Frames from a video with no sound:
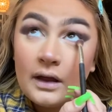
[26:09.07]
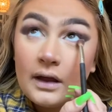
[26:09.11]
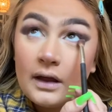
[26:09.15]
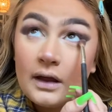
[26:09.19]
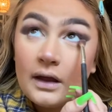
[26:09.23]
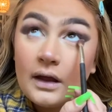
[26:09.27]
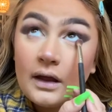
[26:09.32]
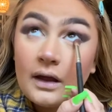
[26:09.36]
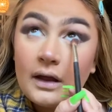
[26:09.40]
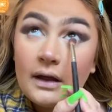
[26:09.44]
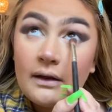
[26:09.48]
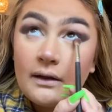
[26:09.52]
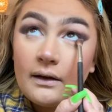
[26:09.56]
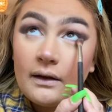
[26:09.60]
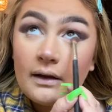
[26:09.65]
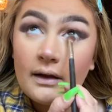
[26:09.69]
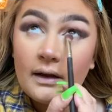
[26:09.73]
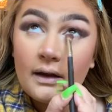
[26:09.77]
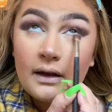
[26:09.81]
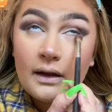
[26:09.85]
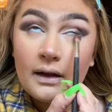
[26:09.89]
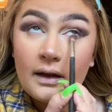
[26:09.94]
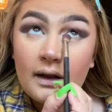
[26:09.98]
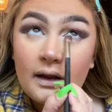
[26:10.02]

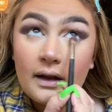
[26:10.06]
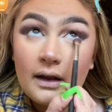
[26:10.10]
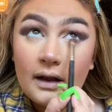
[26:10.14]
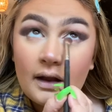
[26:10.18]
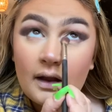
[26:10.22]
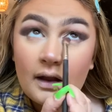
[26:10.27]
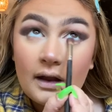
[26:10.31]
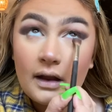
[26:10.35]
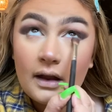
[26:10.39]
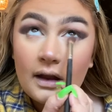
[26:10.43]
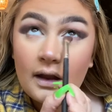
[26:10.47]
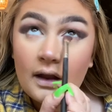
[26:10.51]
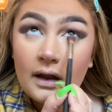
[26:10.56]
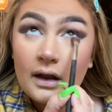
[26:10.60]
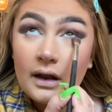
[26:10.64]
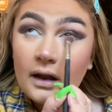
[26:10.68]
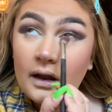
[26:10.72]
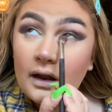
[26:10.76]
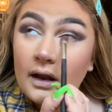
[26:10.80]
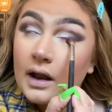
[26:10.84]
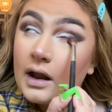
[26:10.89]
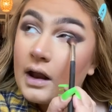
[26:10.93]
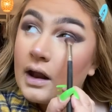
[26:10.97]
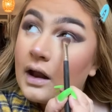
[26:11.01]

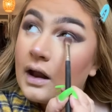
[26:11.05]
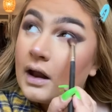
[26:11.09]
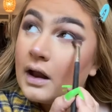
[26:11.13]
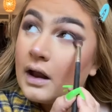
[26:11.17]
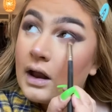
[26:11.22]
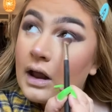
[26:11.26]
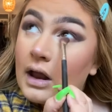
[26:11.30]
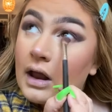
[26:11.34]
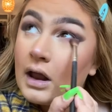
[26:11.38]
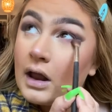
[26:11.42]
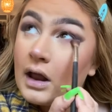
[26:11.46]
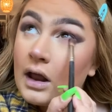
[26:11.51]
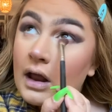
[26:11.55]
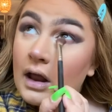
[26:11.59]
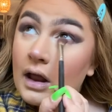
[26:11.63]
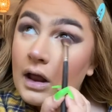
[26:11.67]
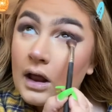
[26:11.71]
Nothing is said.